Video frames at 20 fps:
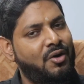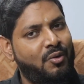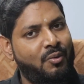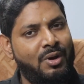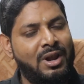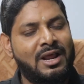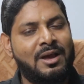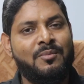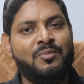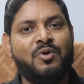
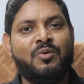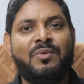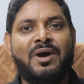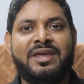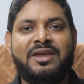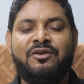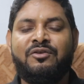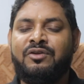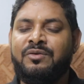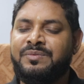Welcome to
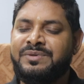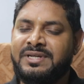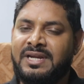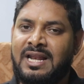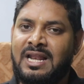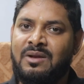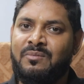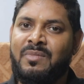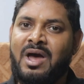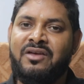my YouTube
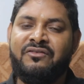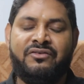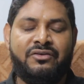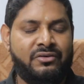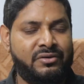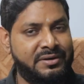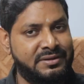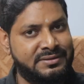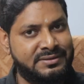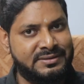channel, my
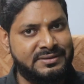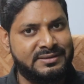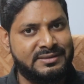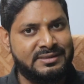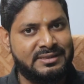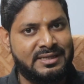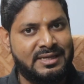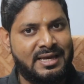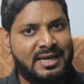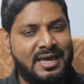
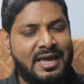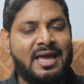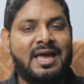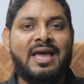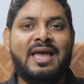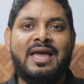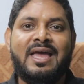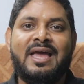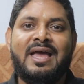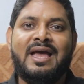viewers.
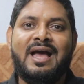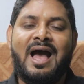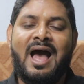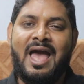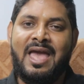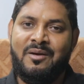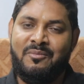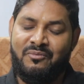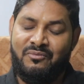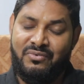
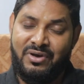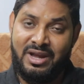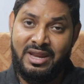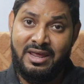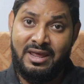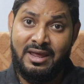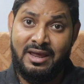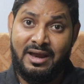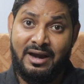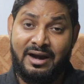I am
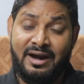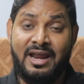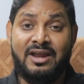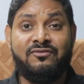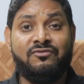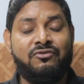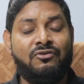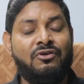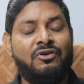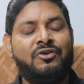very
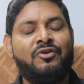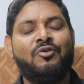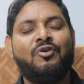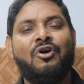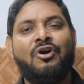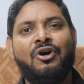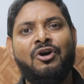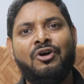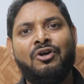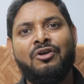grateful to
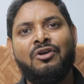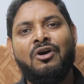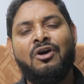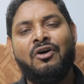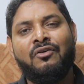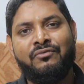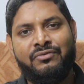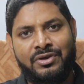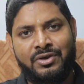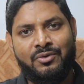all
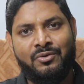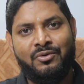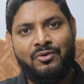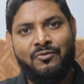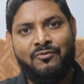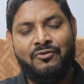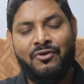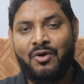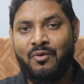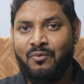of
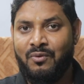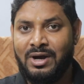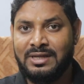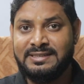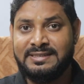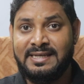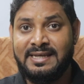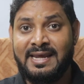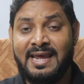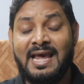you for
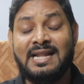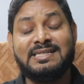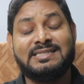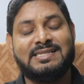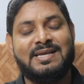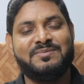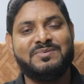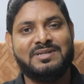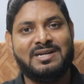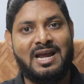watching and
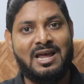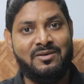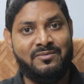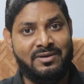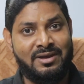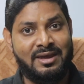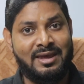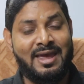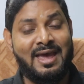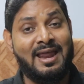
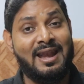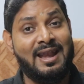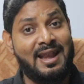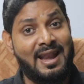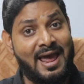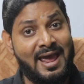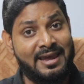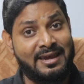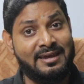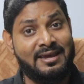subscribing and
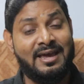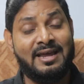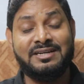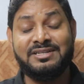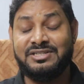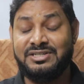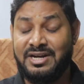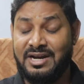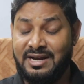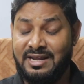like
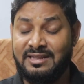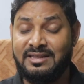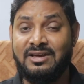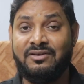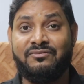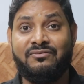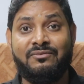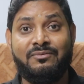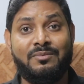and sharing the